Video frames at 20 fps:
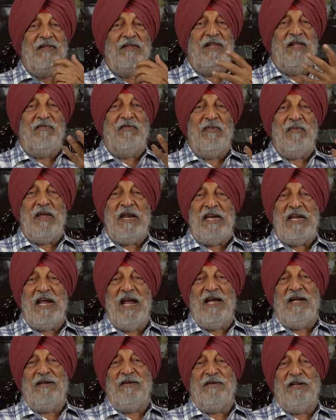There were
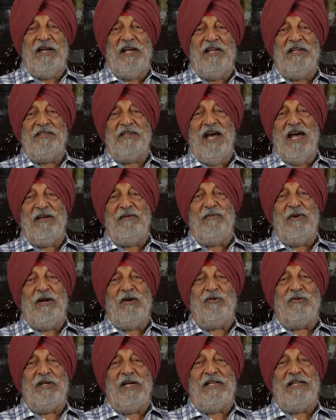many raised
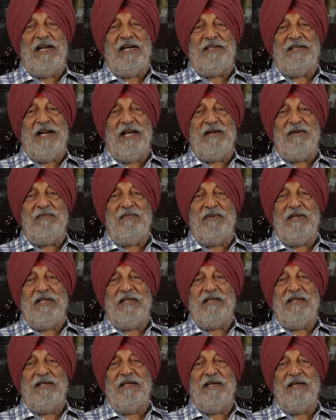eyebrows at that time in
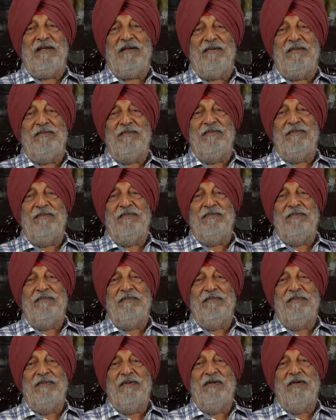the
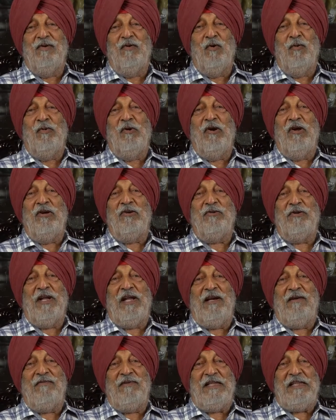overall
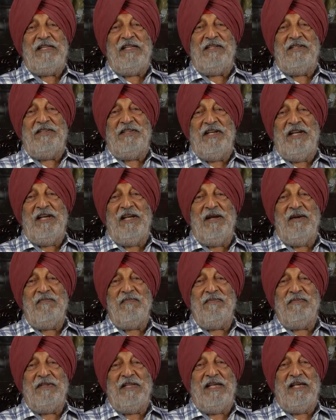hotel when they see him
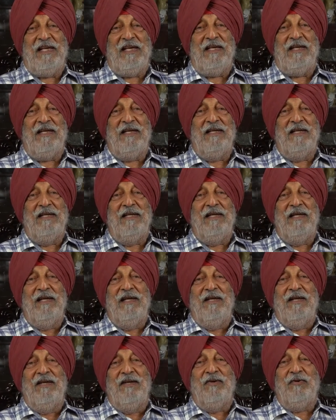there,
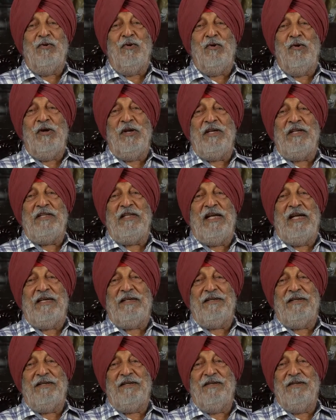knowing
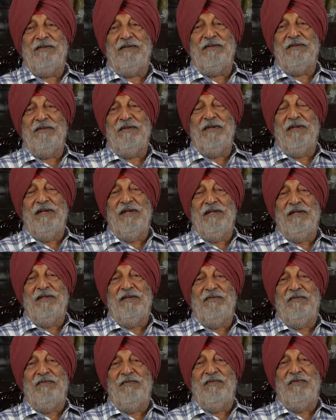that
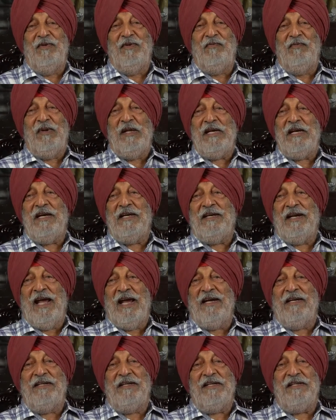we've been
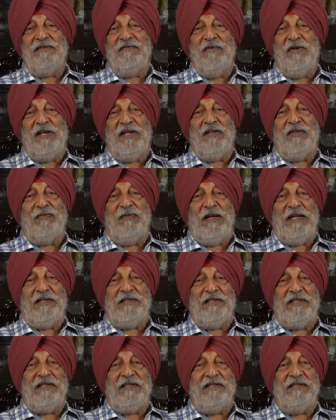attacked in various
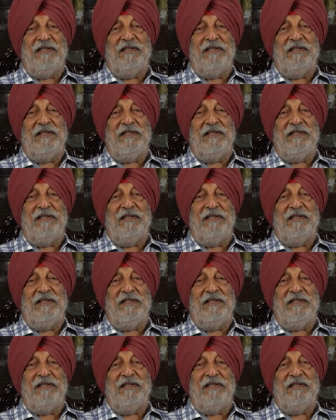places.